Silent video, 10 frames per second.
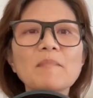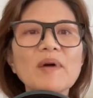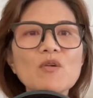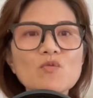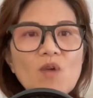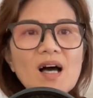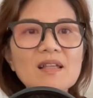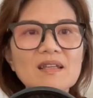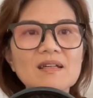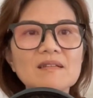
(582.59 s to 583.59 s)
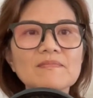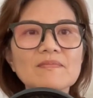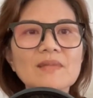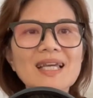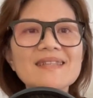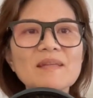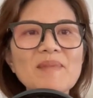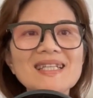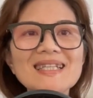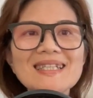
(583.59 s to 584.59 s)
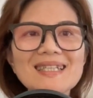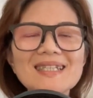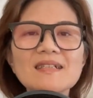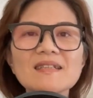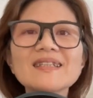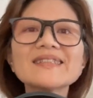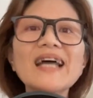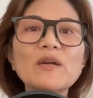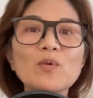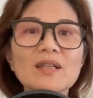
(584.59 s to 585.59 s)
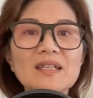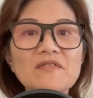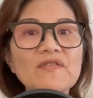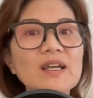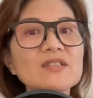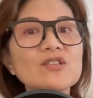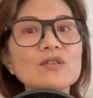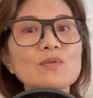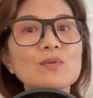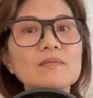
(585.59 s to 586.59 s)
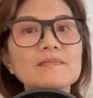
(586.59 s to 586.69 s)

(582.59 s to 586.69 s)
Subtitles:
but rather it's the mentally ill that will infect you.